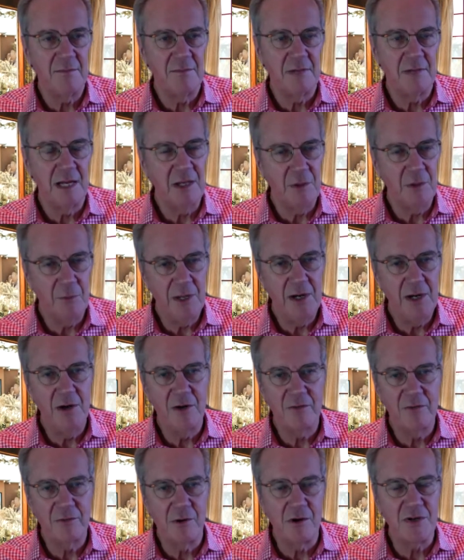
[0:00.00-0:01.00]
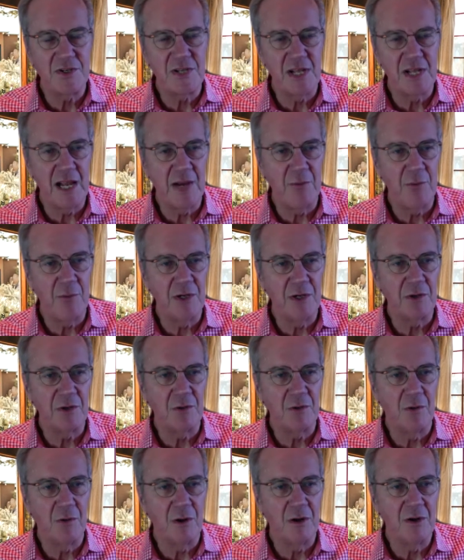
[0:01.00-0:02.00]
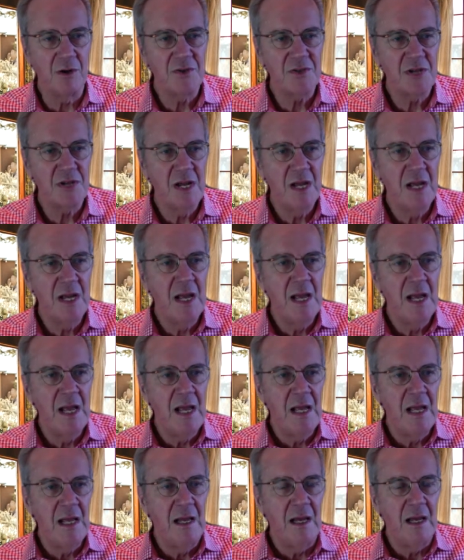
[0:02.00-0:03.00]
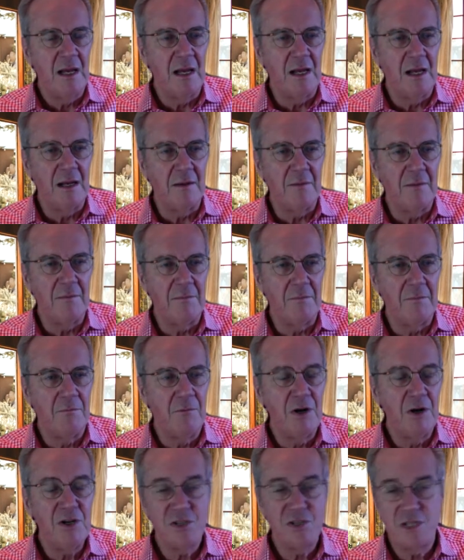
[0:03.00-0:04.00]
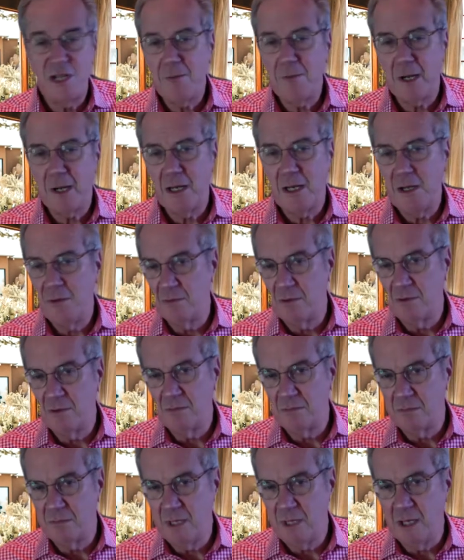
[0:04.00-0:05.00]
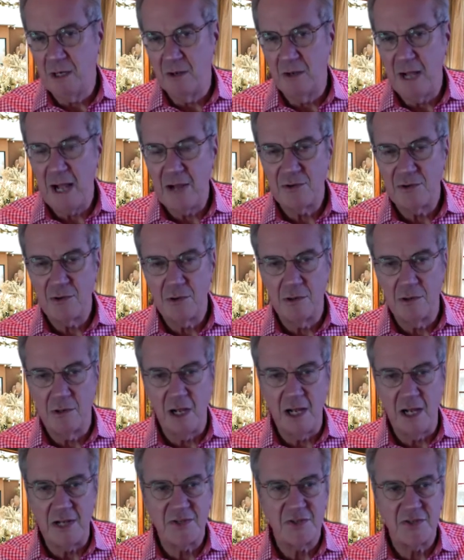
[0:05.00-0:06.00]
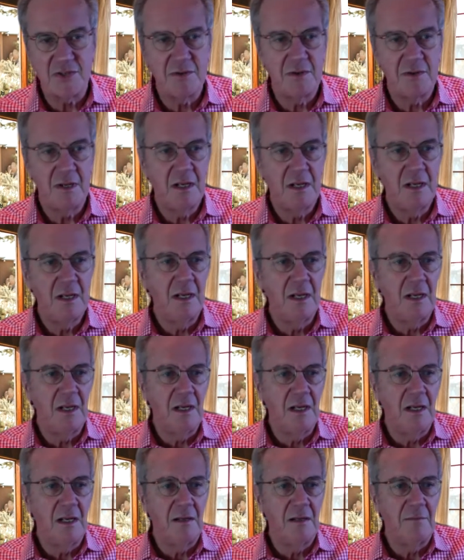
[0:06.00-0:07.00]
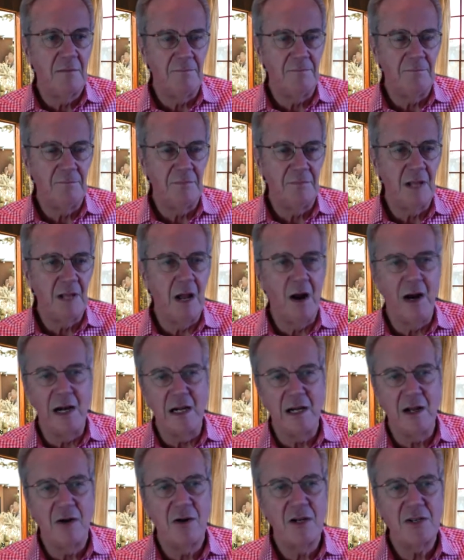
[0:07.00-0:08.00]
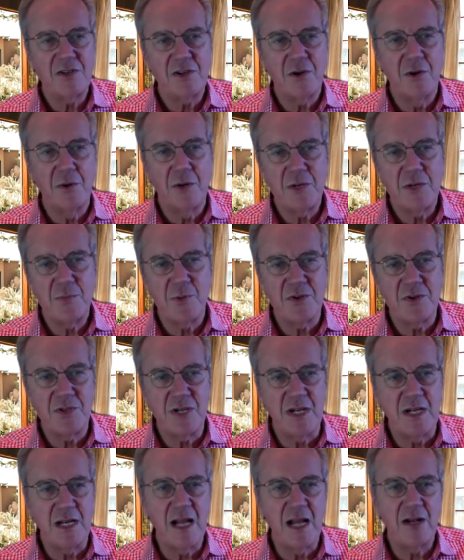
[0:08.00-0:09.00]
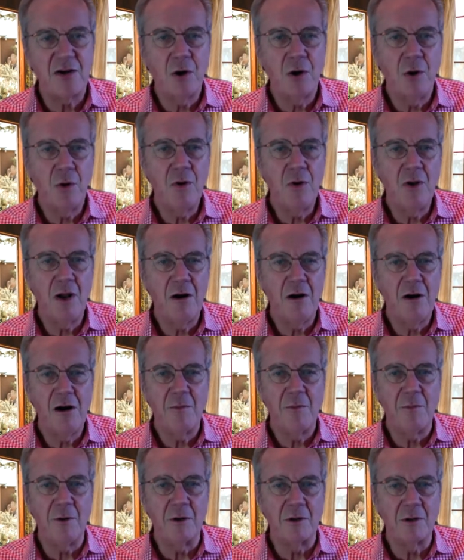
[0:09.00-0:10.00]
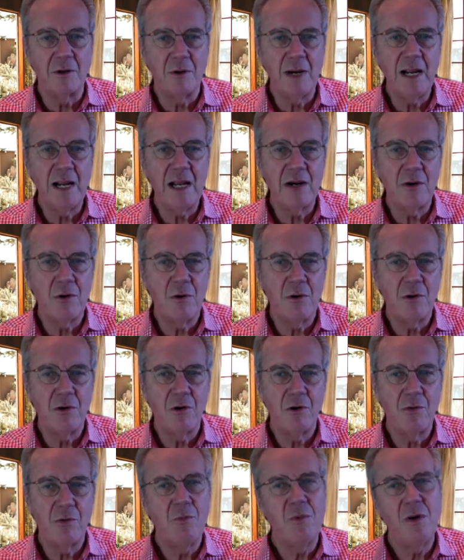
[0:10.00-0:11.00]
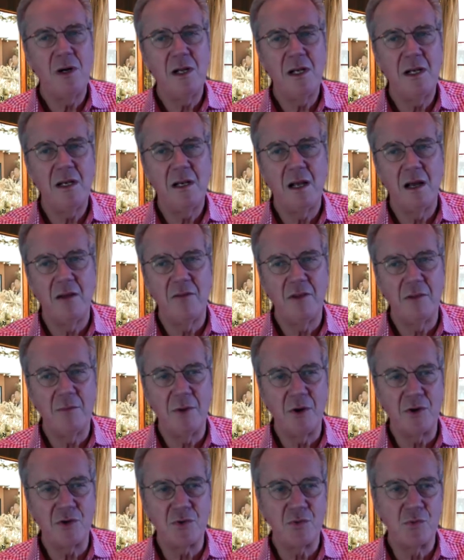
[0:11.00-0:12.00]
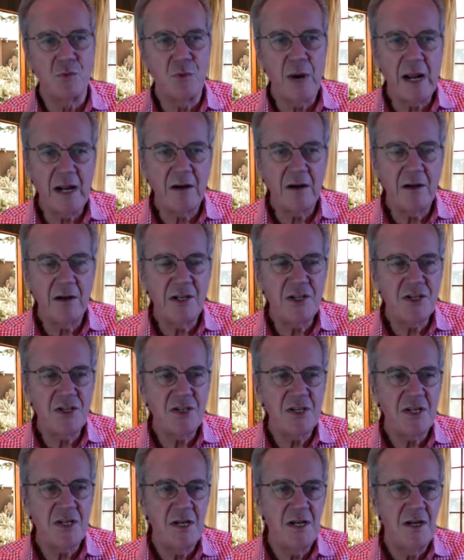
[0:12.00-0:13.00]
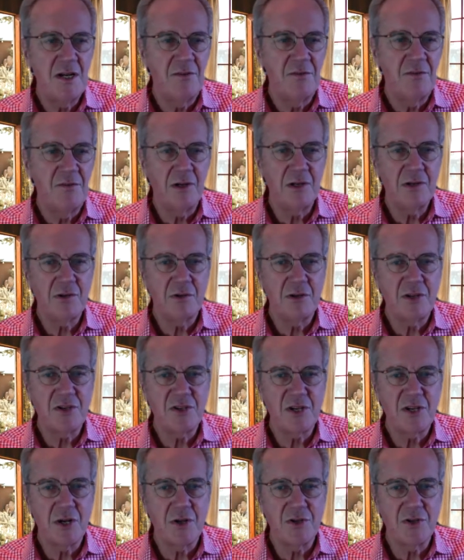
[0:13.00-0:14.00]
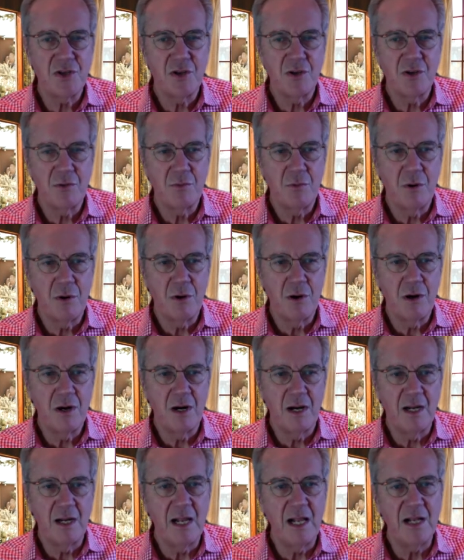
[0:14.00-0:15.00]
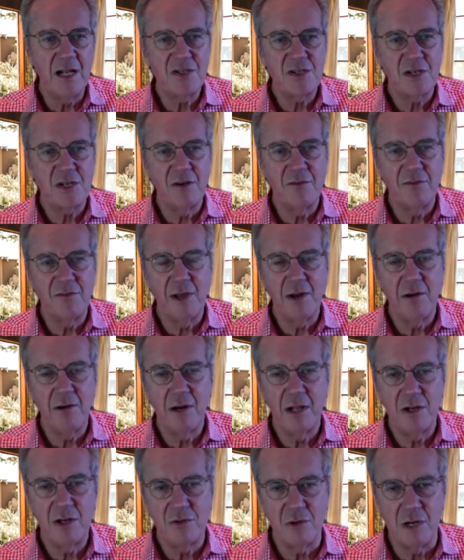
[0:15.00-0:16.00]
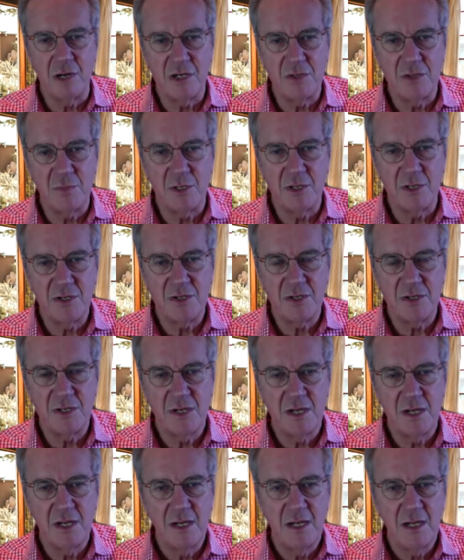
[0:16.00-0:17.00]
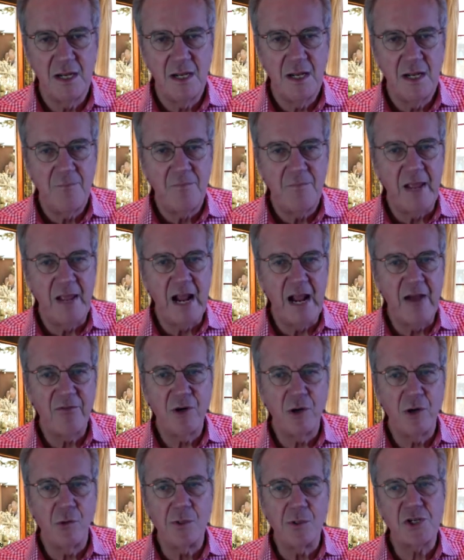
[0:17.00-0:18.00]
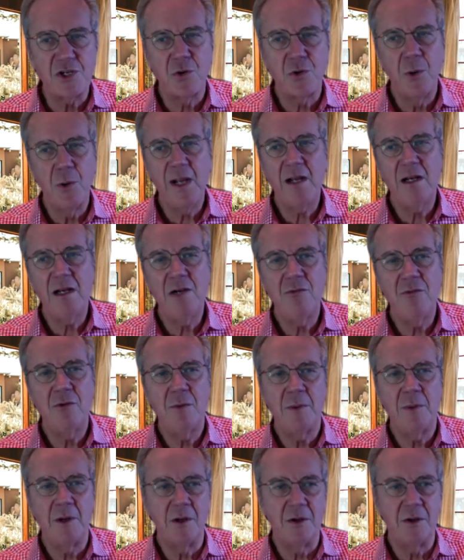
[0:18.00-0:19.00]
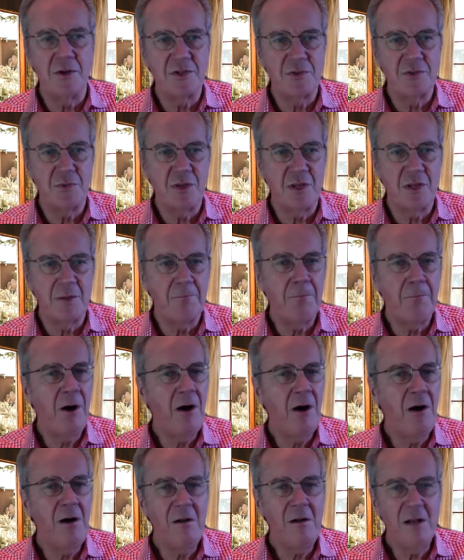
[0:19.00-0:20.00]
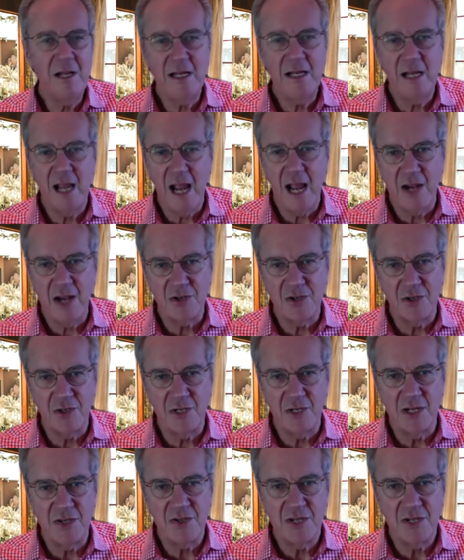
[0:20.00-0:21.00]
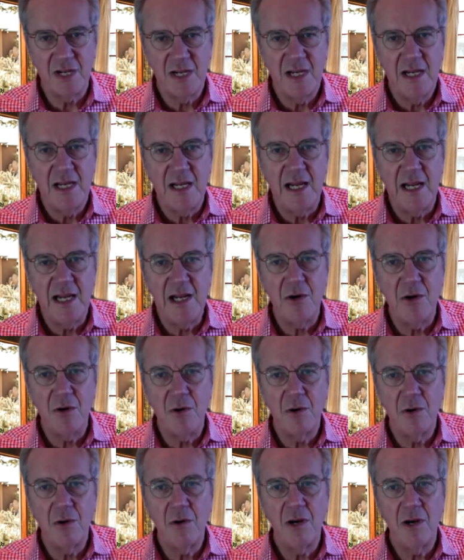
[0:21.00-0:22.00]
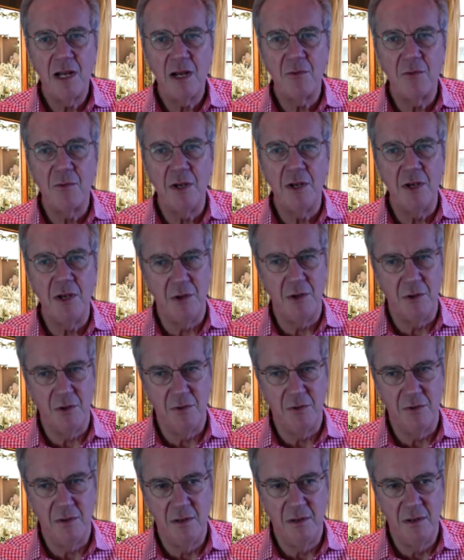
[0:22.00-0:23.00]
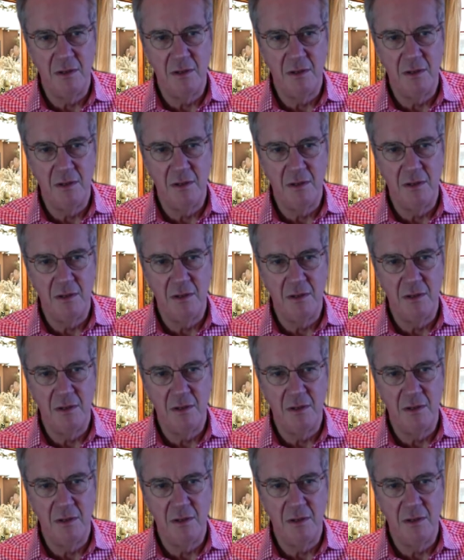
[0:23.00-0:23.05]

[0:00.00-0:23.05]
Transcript: In the winter, of course, they had winter quarters, uh, which typically were, you know, outdoor huts. All right, now let's go, let's proceed. At Cold Harbor, Grant ordered one of the most reckless frontal assaults of the war against Confederate entrenchments. After it was quickly repulsed with appalling casualties, he ordered it renewed.